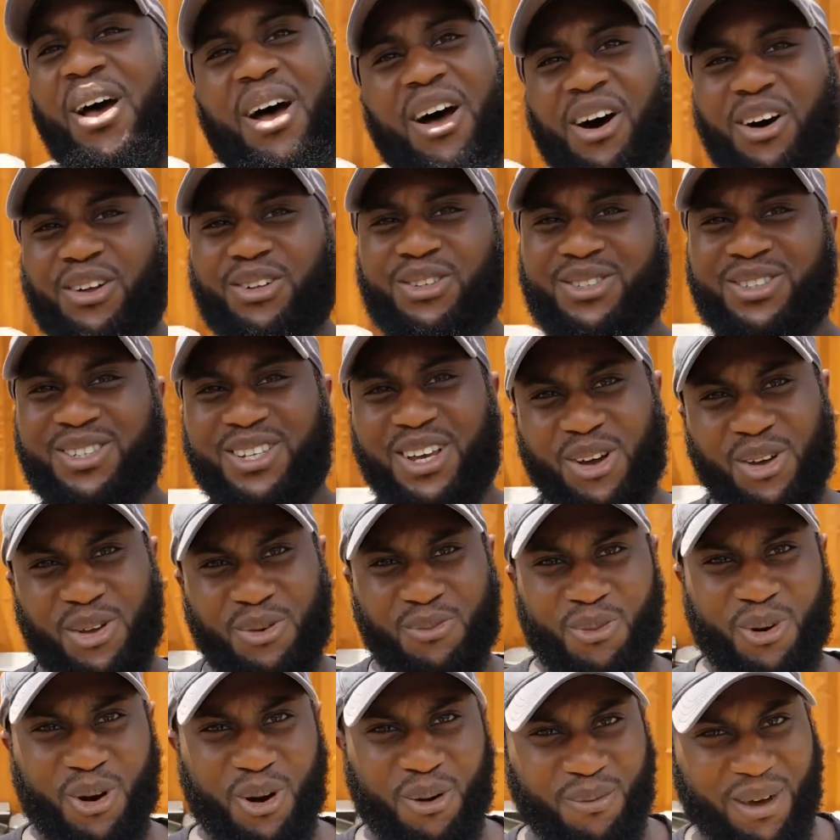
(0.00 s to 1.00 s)
I'll tell you
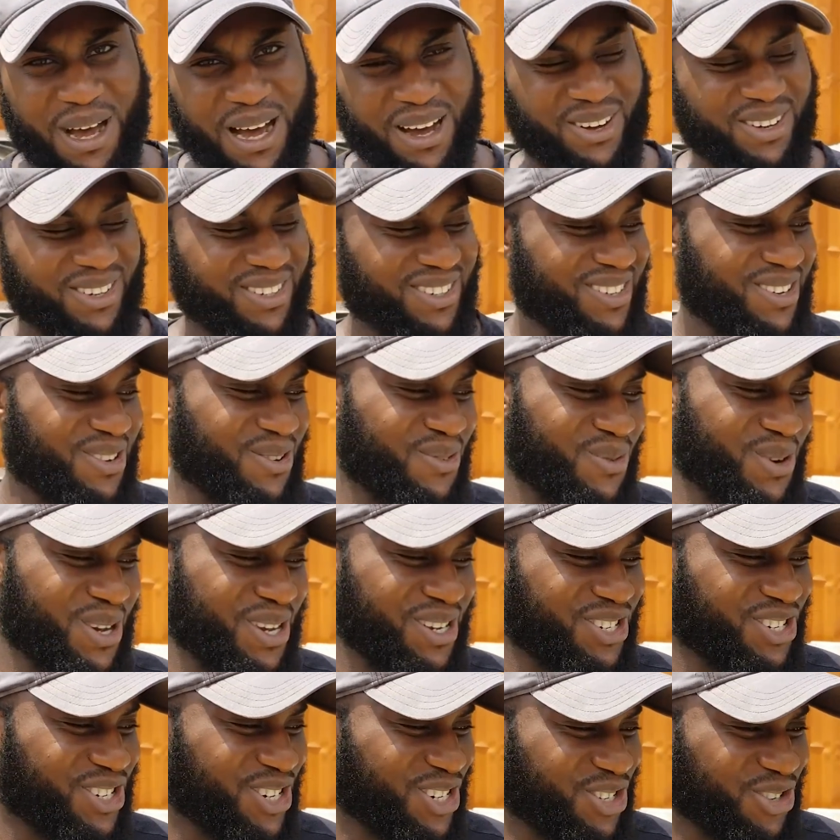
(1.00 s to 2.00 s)
more about, we're
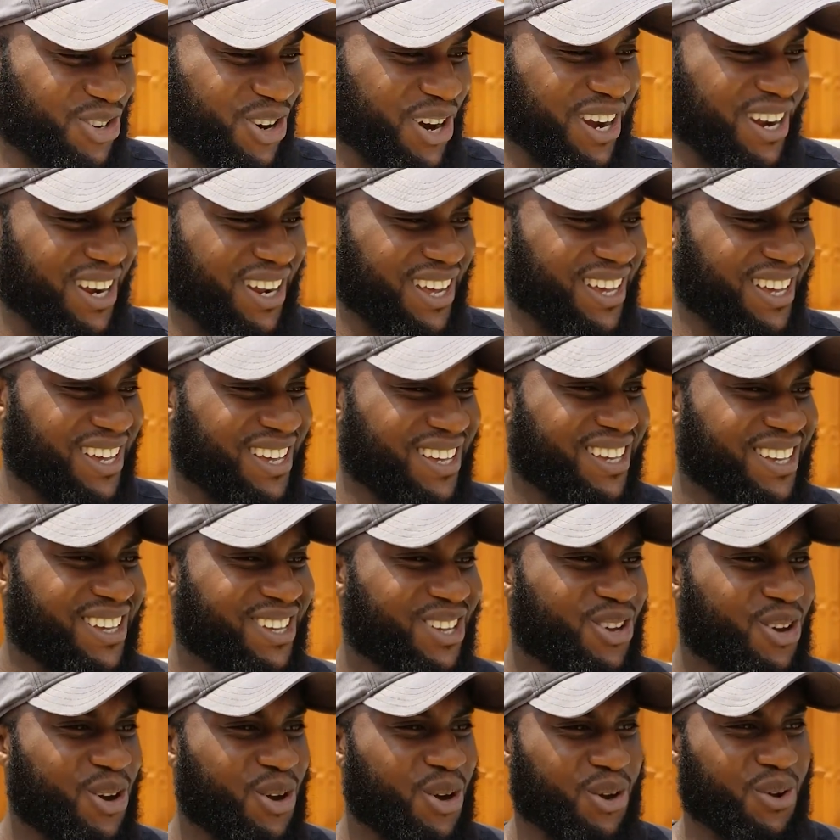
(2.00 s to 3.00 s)
just trying to
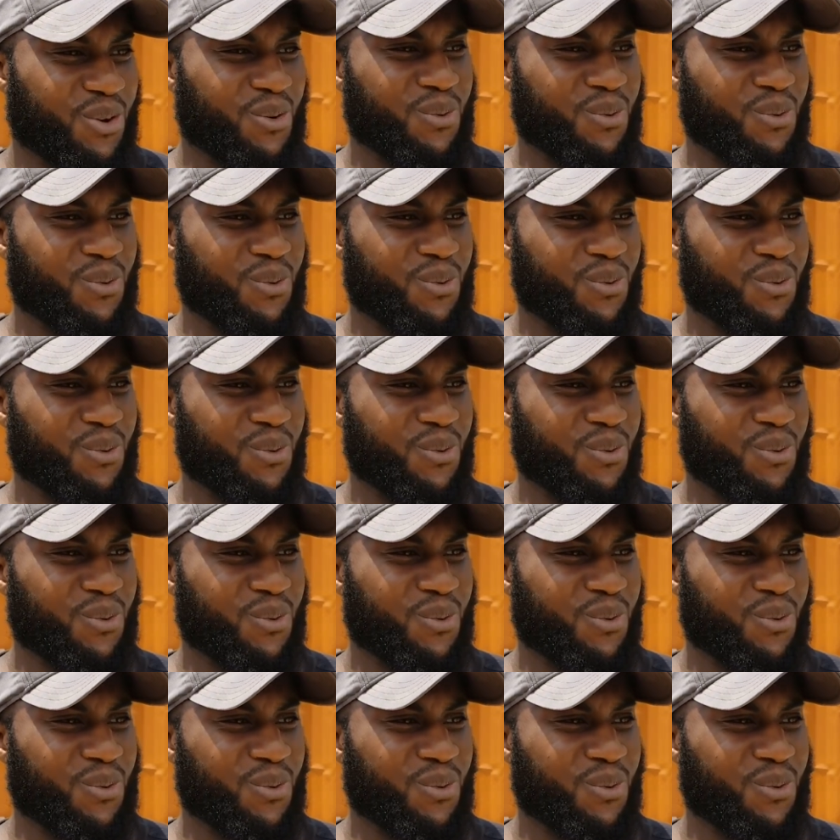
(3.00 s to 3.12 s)
cook